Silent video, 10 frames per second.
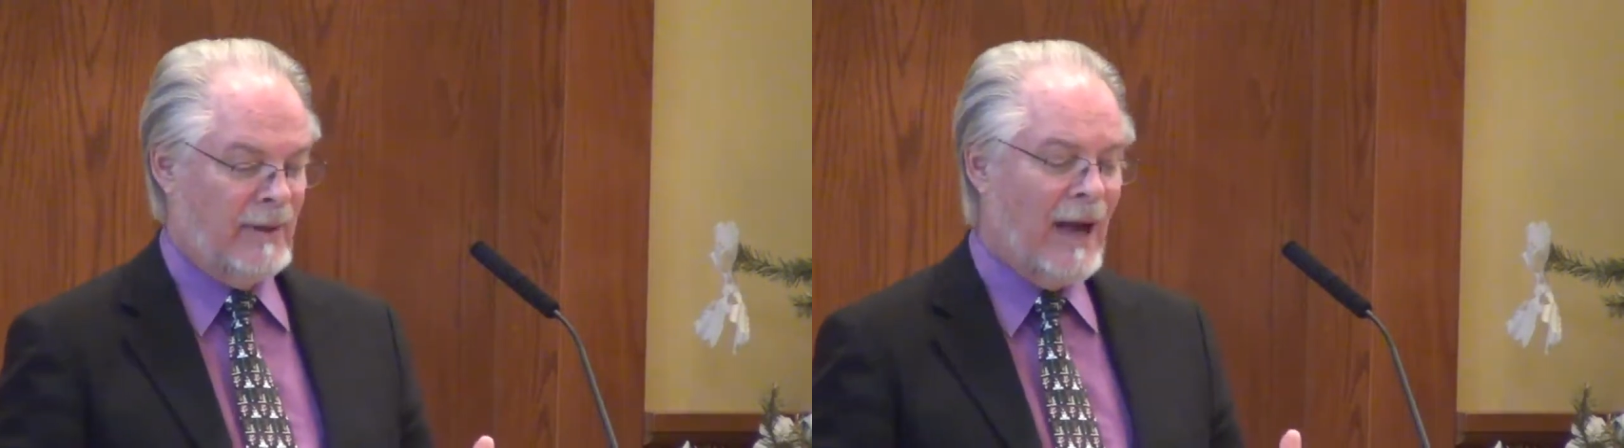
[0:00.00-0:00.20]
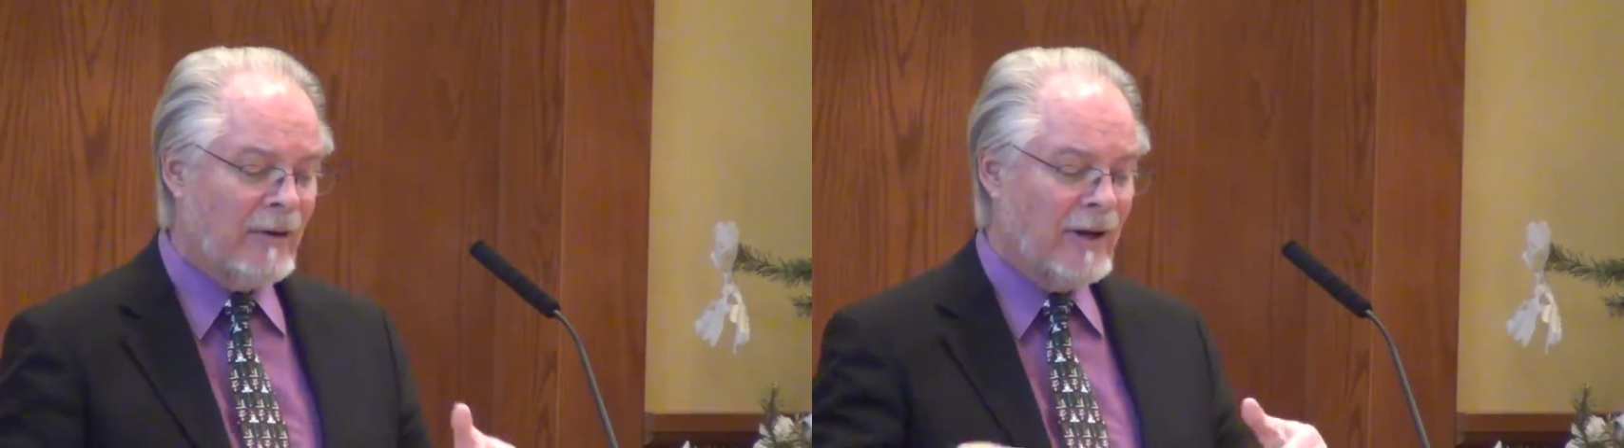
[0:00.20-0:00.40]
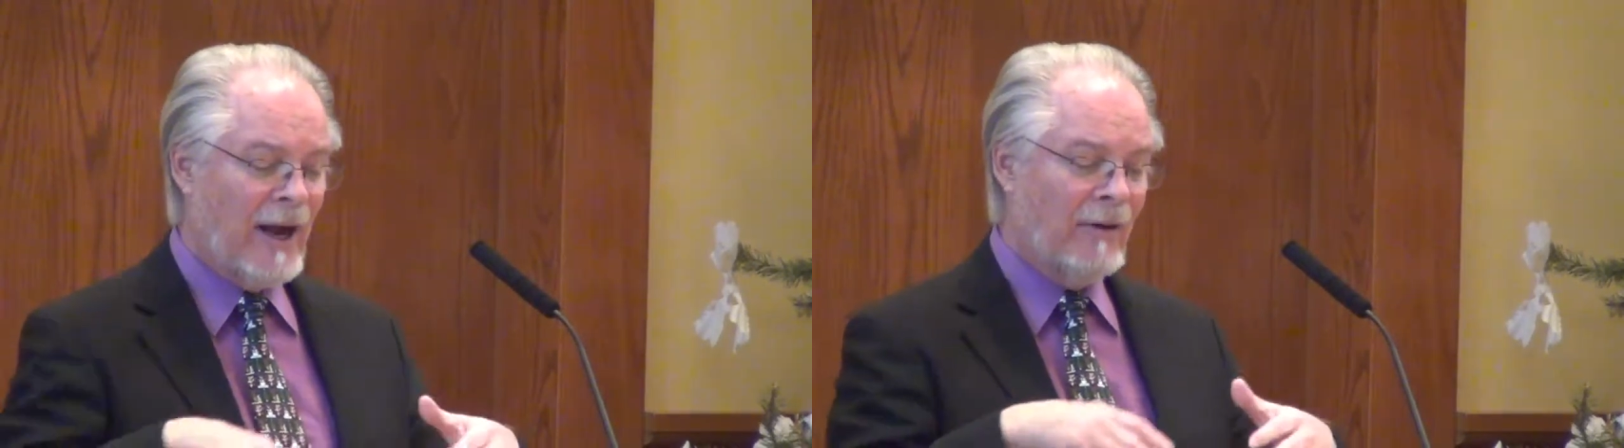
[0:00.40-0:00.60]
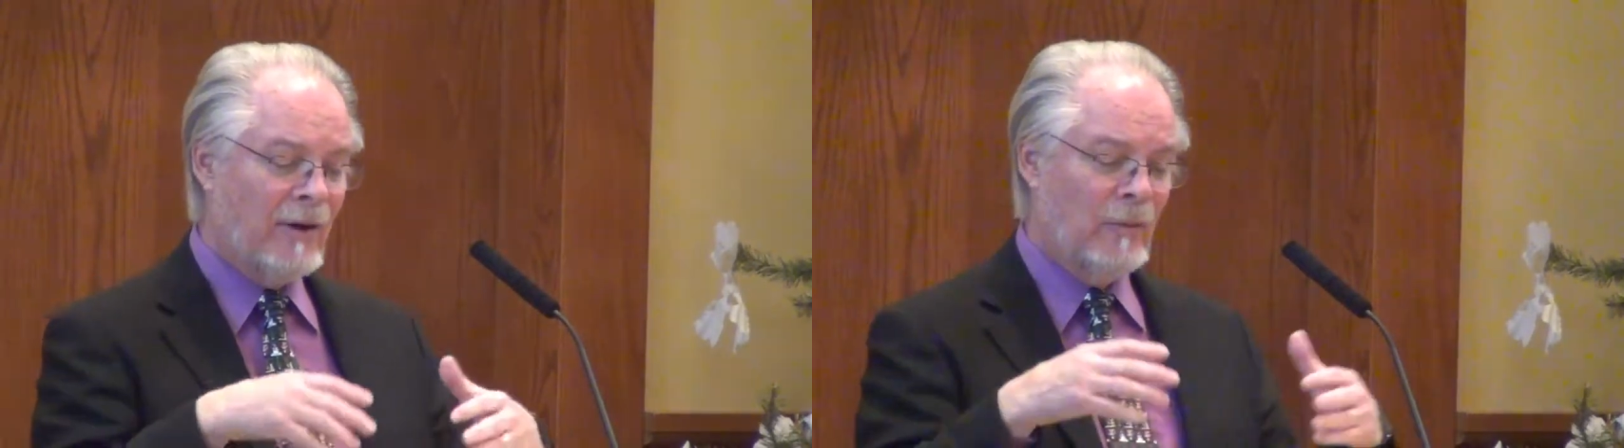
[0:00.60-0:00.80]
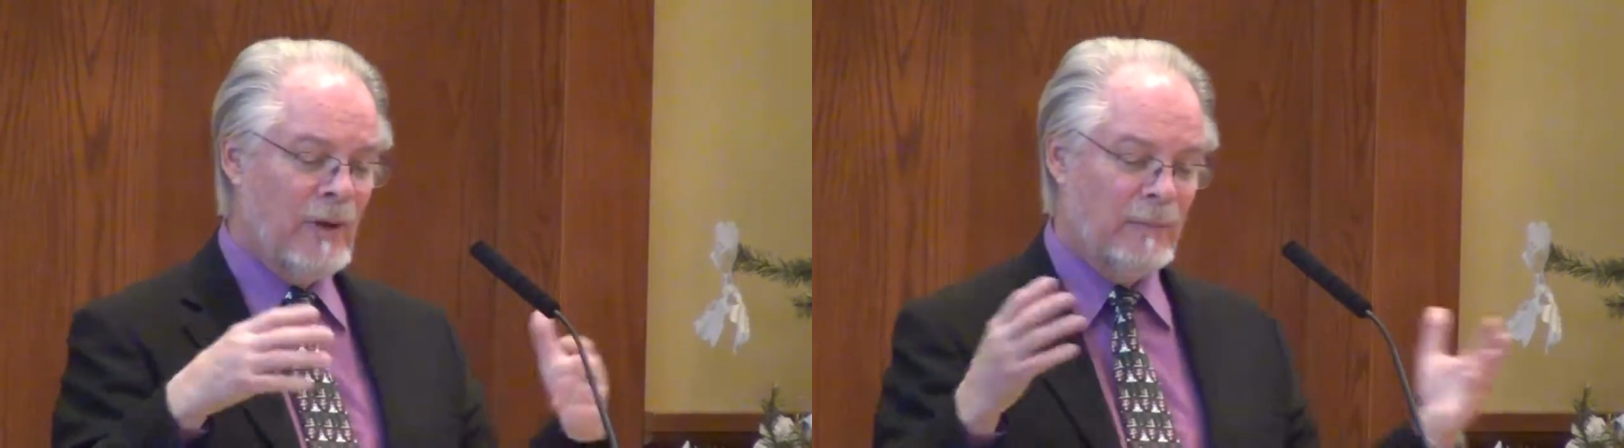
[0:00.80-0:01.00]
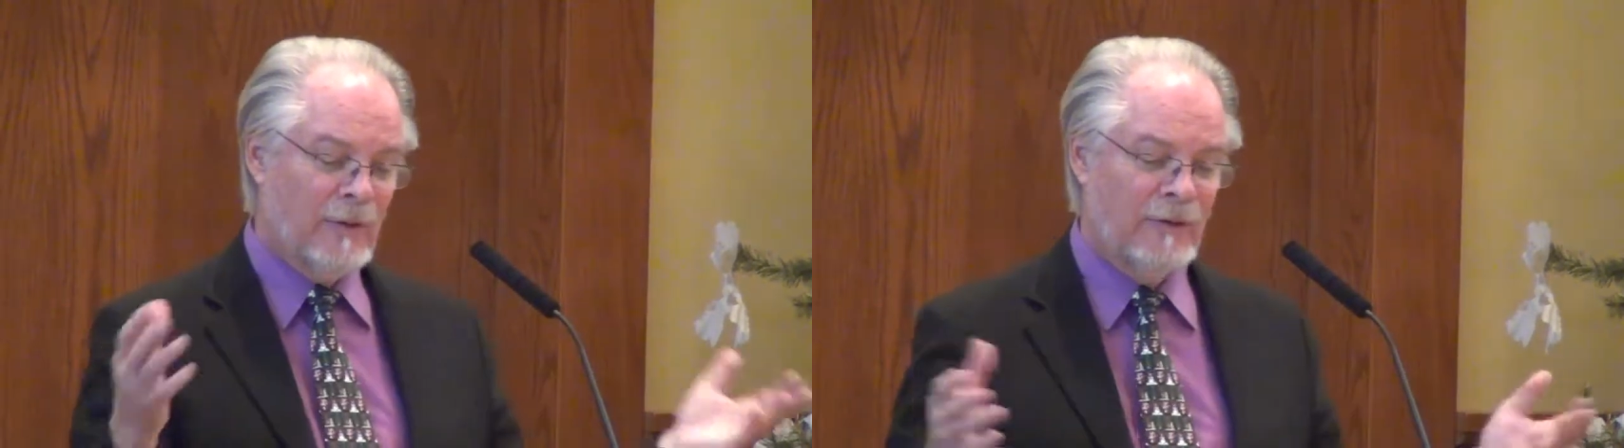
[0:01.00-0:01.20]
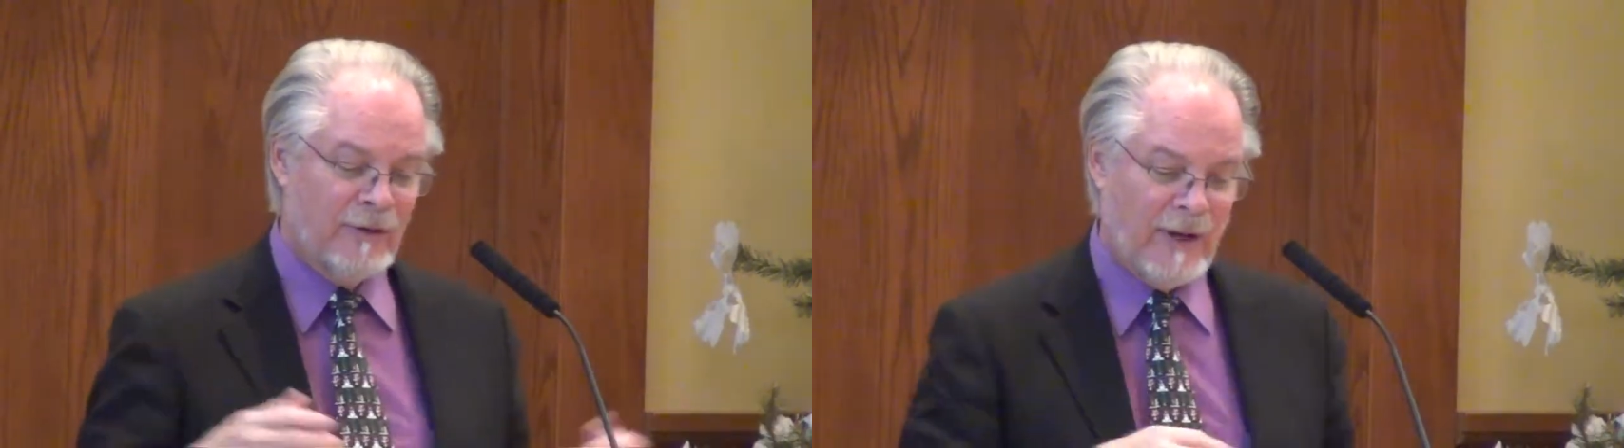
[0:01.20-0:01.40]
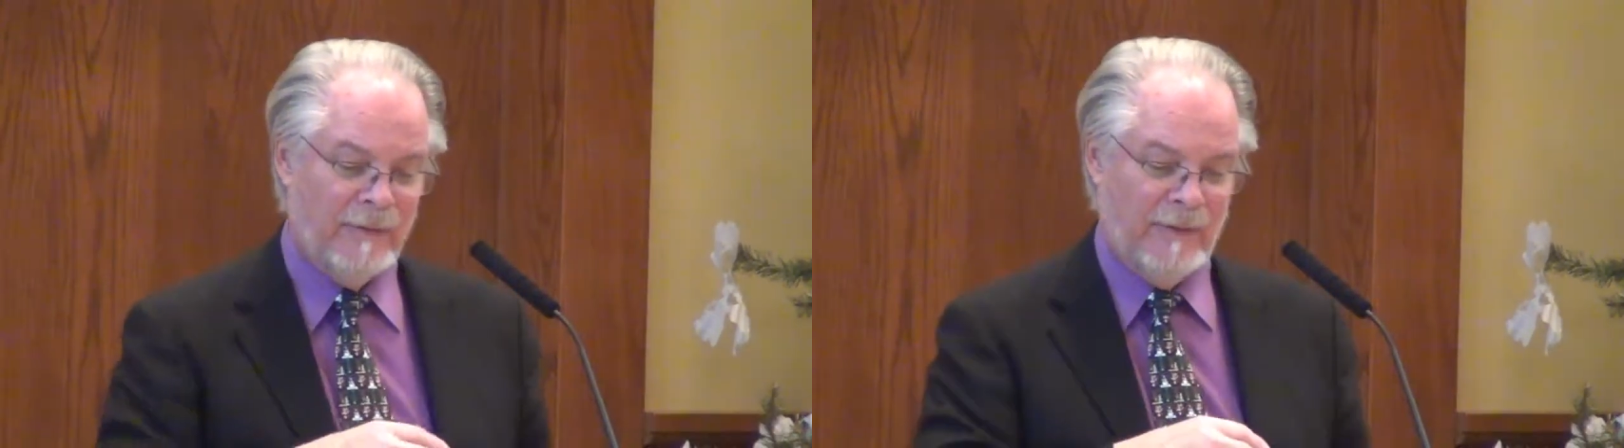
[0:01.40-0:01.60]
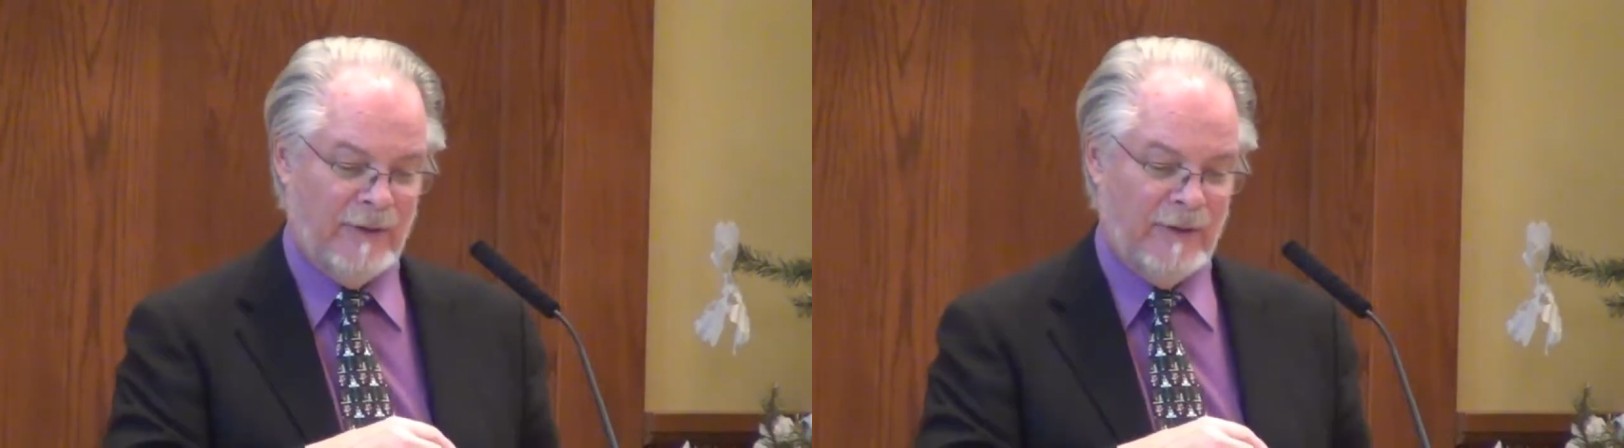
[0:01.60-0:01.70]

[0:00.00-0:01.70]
How can we present